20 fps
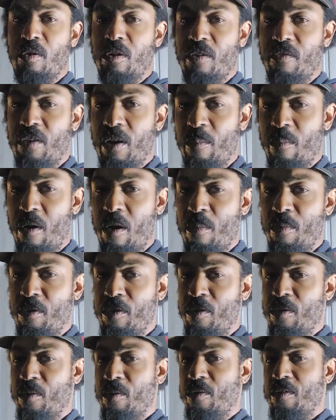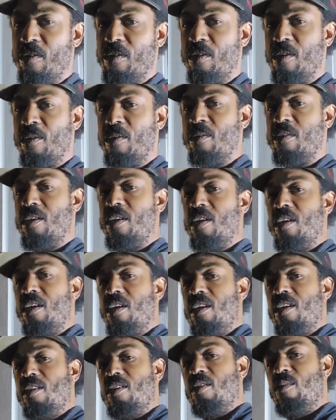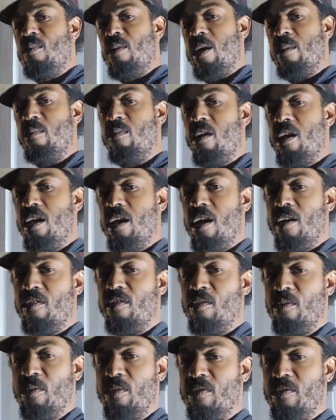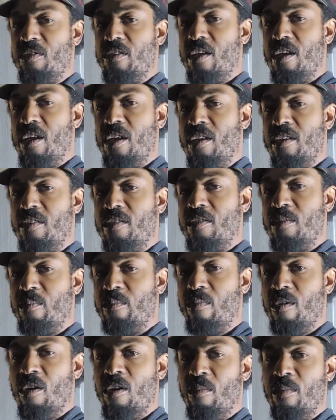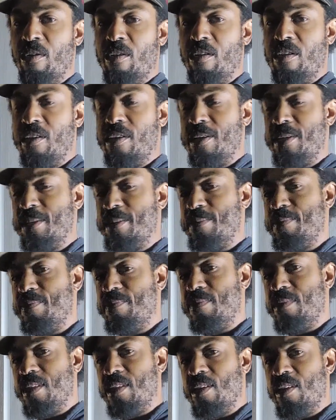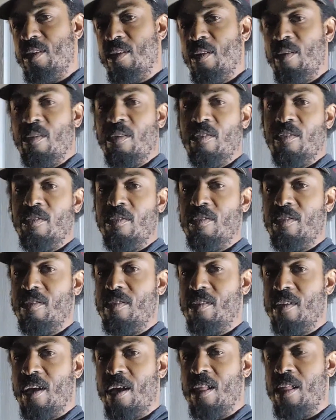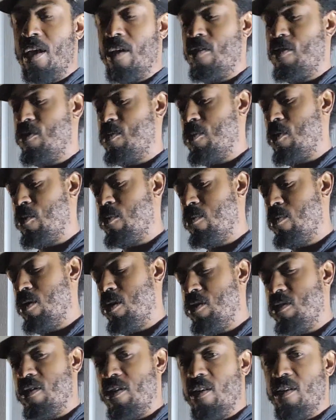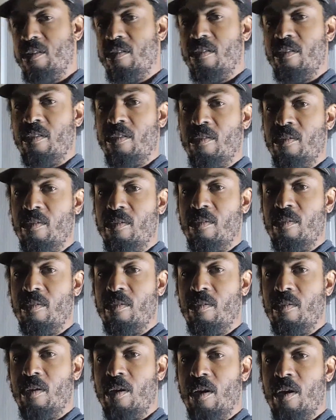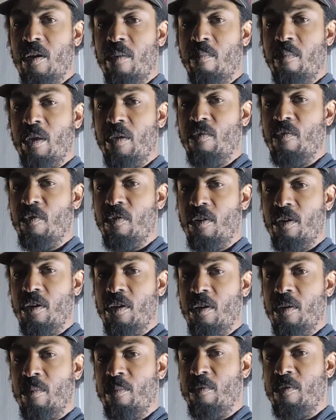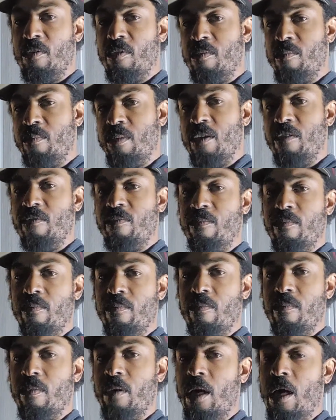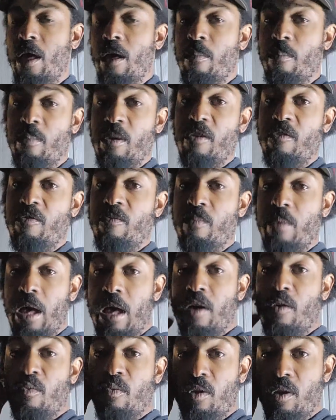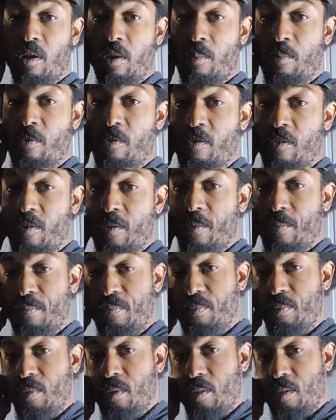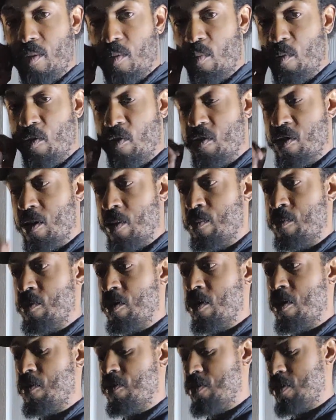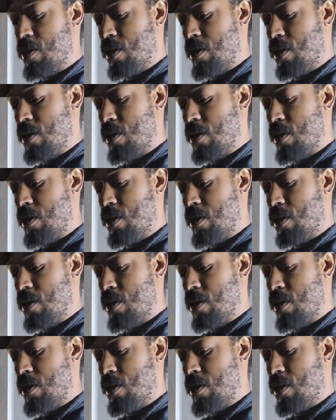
And if I barbecue, you know, you might break out you a stick, some bourbon, you know, because I like to smoke briskets and beef ribs and beef back ribs, which comes off